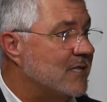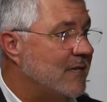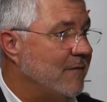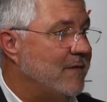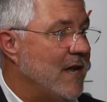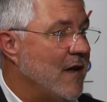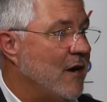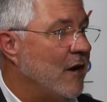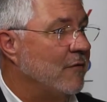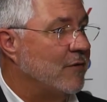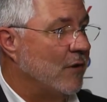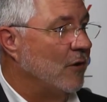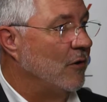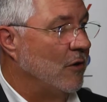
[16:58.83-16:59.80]
stuff down our
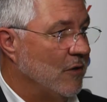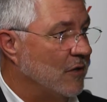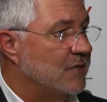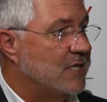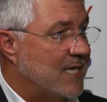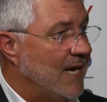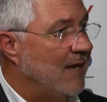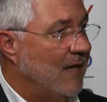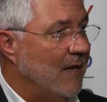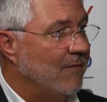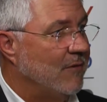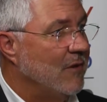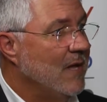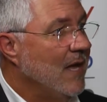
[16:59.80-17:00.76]
throat on the state
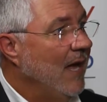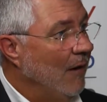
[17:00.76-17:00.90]
level.